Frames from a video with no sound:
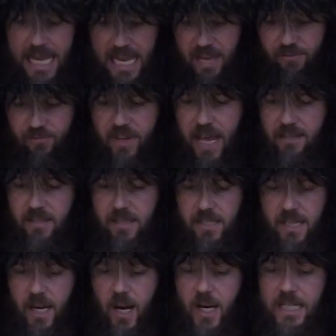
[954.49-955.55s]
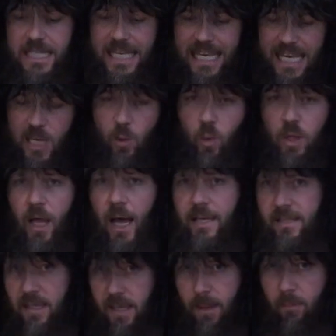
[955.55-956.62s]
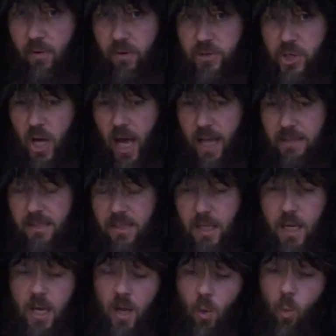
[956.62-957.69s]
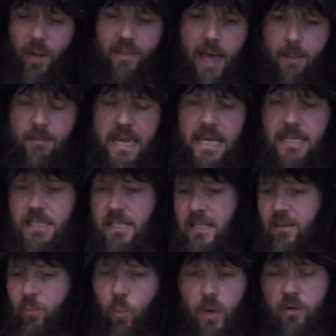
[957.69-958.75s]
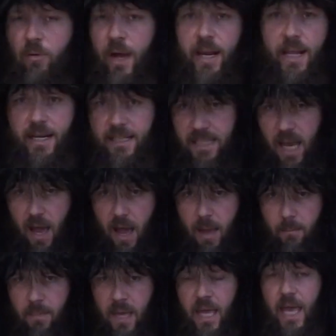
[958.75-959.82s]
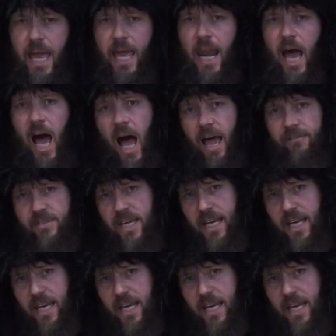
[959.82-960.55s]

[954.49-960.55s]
if necessary, to equalize the number of shots. What that means is if we run out of time, and I've